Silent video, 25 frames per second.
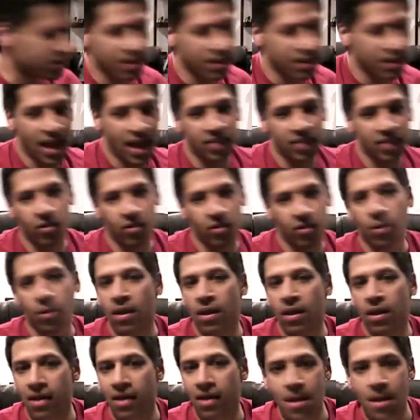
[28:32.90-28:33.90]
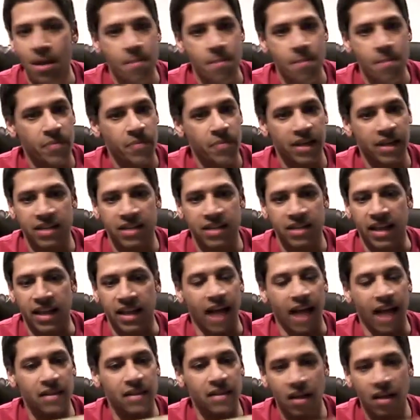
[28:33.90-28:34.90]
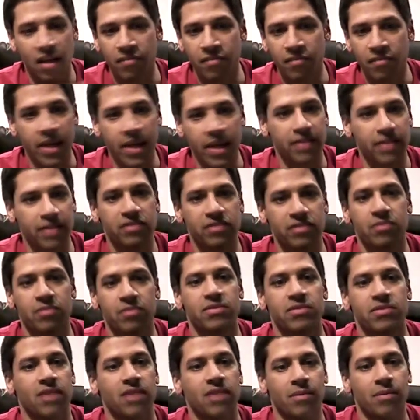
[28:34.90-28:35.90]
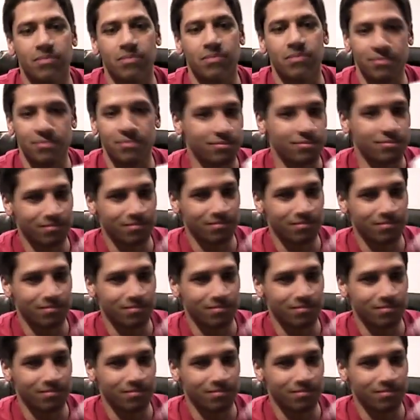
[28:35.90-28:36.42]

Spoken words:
like that. So like I said, like I love mechanisms. I'm,